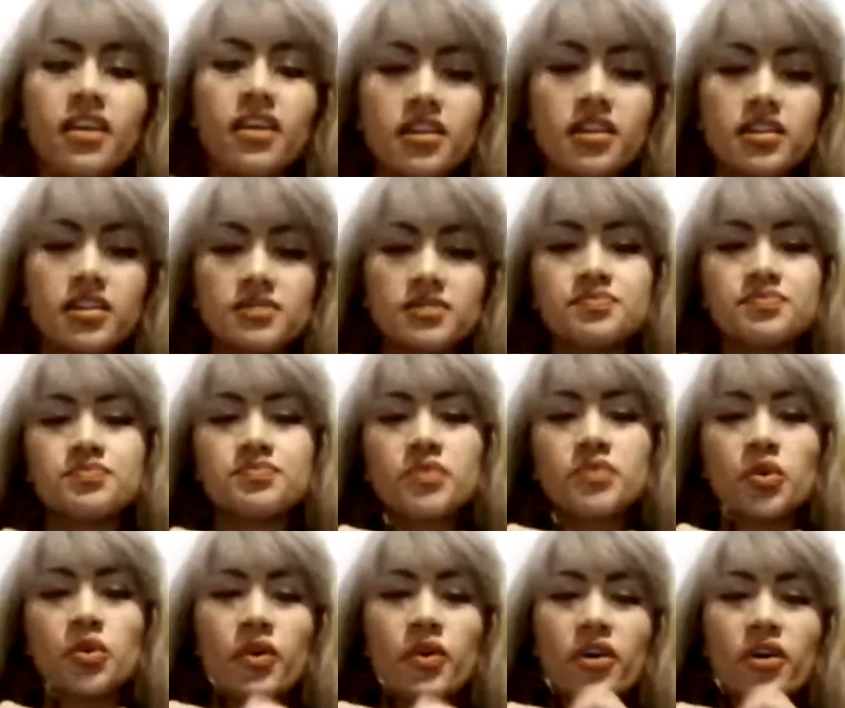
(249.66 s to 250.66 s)

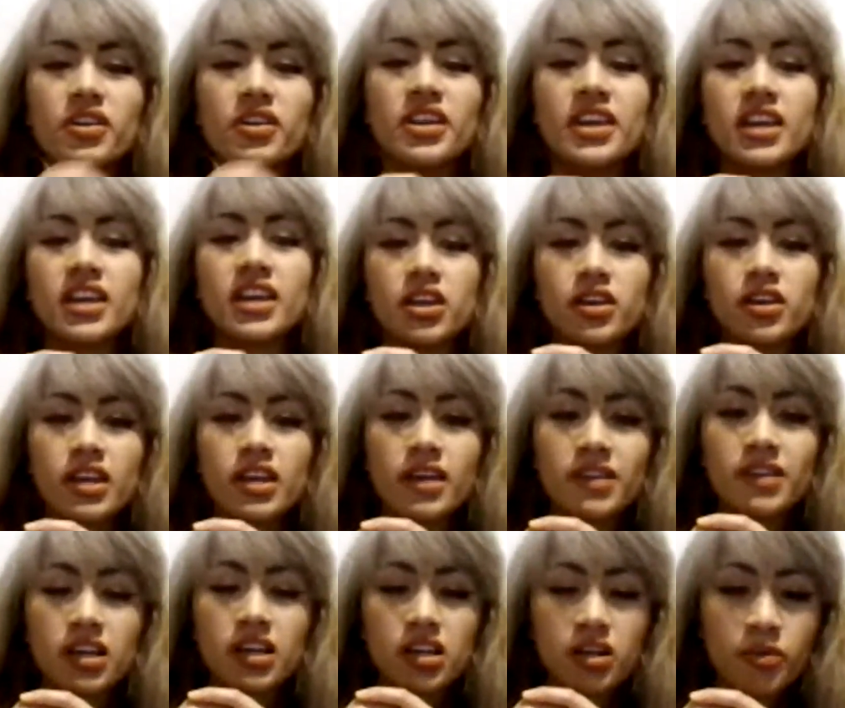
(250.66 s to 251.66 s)
Well, good
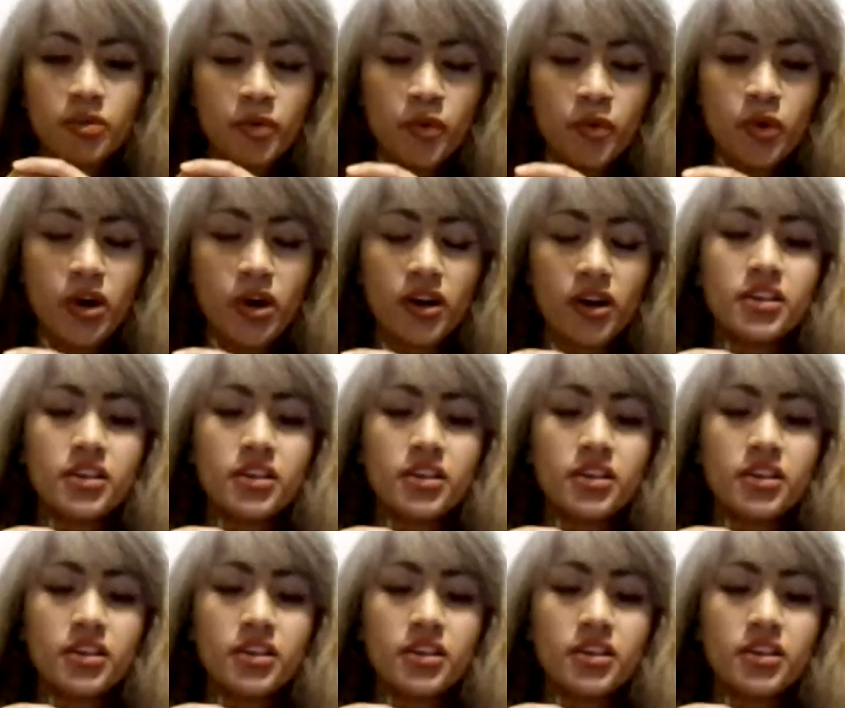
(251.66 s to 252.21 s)
evening, everyone.